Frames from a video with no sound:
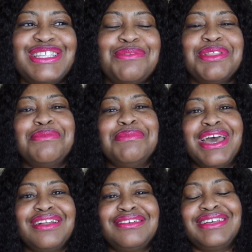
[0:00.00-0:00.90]
the
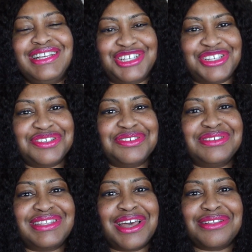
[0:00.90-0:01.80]
medical
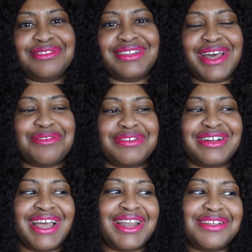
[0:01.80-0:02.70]
issues that were
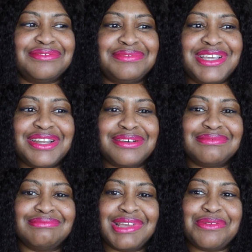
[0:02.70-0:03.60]
kind of, you know,
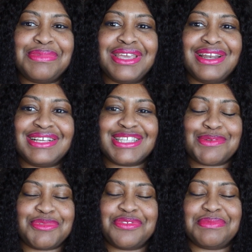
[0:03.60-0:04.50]
impeding
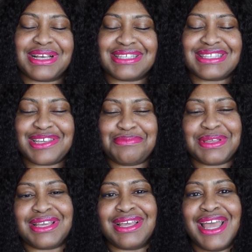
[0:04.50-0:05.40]
some of my
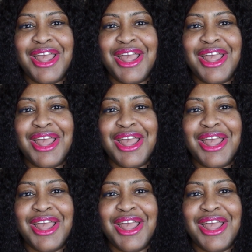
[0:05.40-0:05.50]
sleeping.